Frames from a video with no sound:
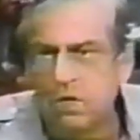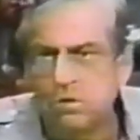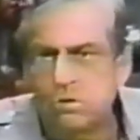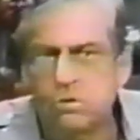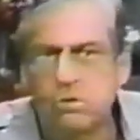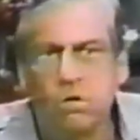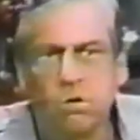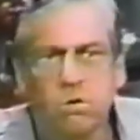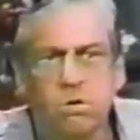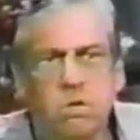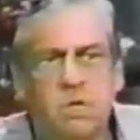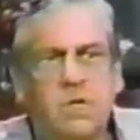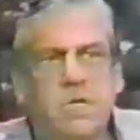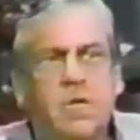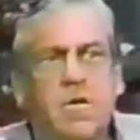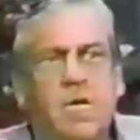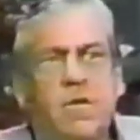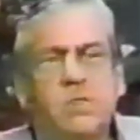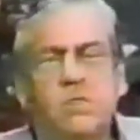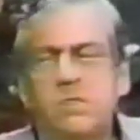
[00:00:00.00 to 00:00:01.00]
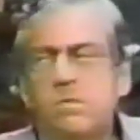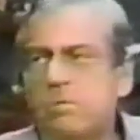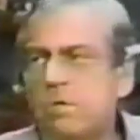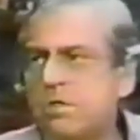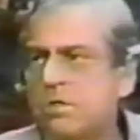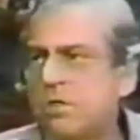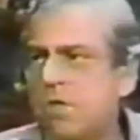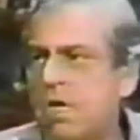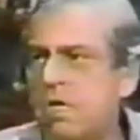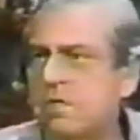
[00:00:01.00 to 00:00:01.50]
solely as the
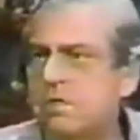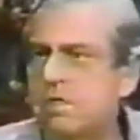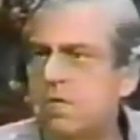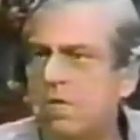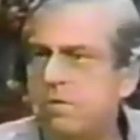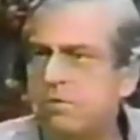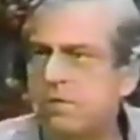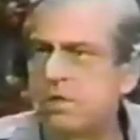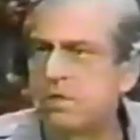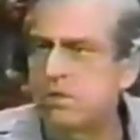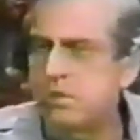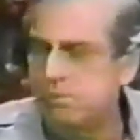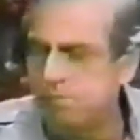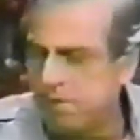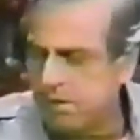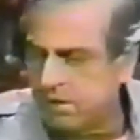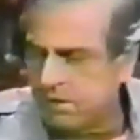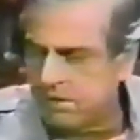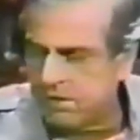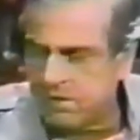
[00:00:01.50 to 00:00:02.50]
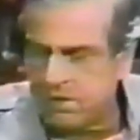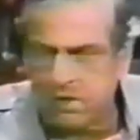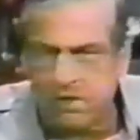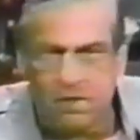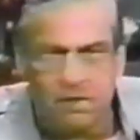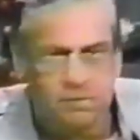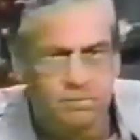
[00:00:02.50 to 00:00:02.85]
result of a conspiracy.